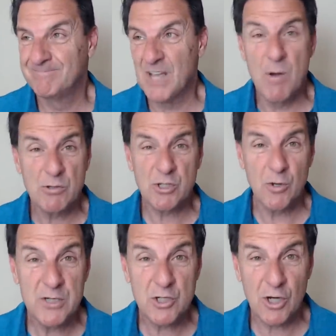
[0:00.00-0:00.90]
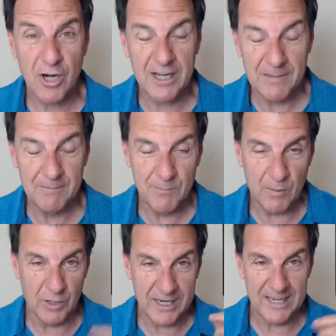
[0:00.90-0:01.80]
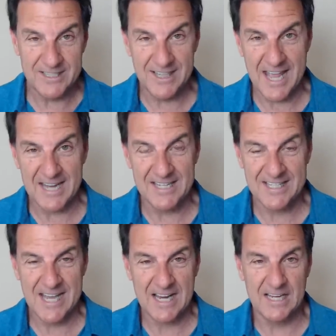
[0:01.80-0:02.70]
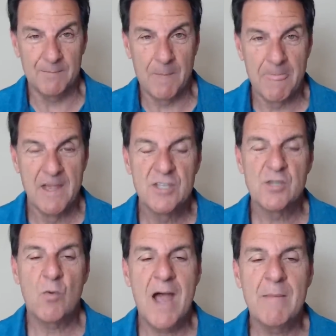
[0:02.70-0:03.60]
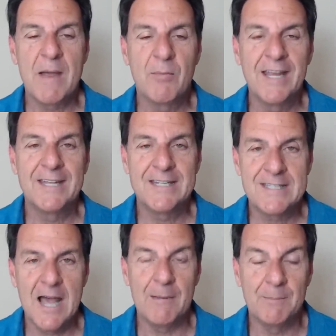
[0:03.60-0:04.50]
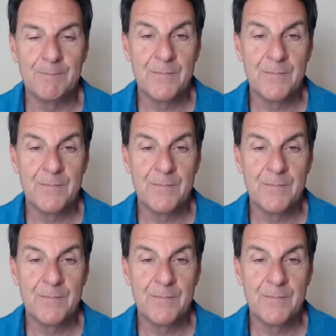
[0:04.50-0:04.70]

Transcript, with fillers: emotional maturity. But we'll get into that in a second. So, why am I bringing this up?